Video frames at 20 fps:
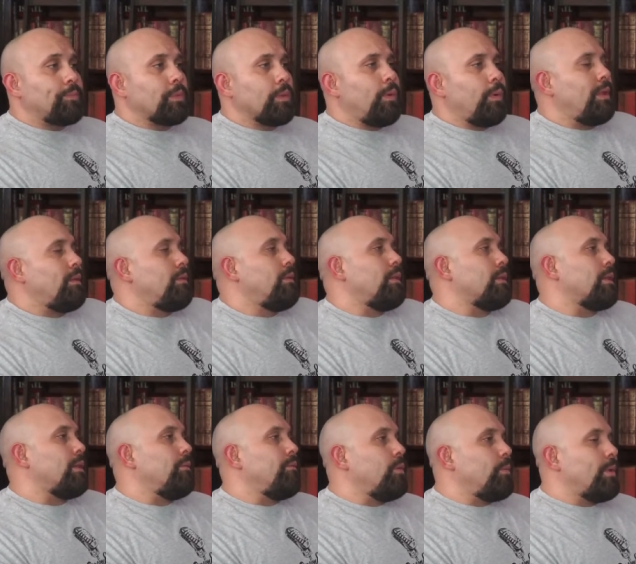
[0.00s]
well,
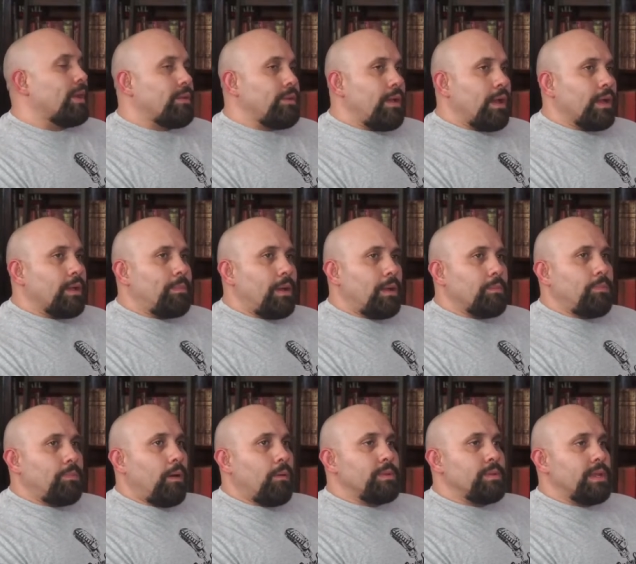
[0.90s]
look, if you want to talk about
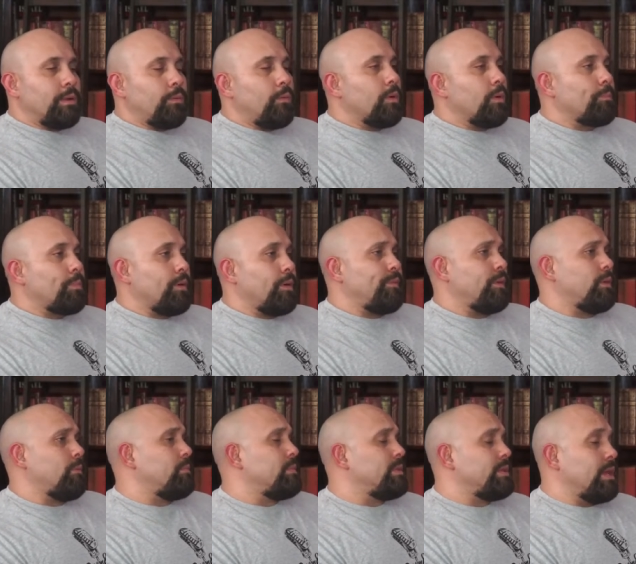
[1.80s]
popes that weren't perfect,
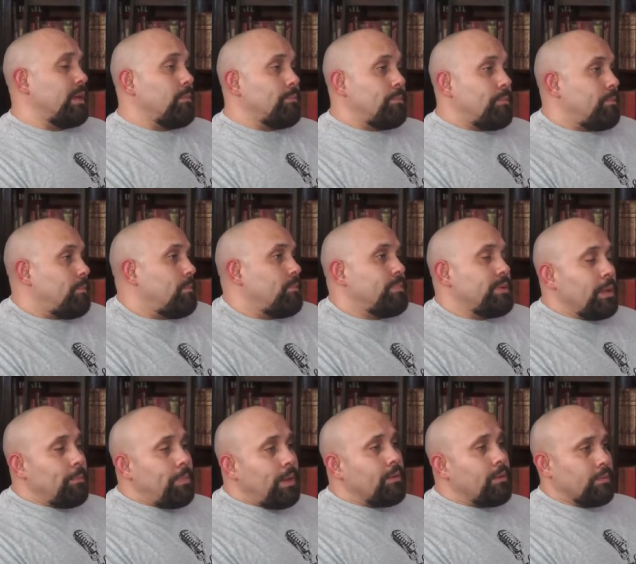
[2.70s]
St. Yeah.
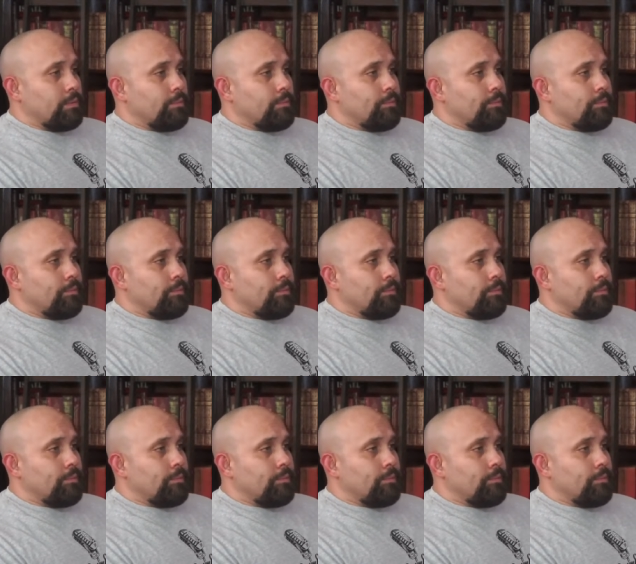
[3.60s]
St. Peter